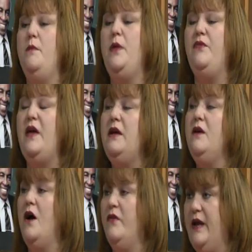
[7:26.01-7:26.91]
They can
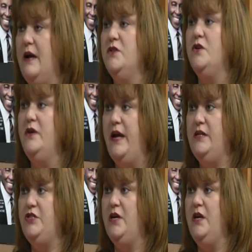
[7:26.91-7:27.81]
call the Council on
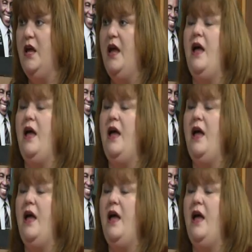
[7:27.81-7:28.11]
Aging,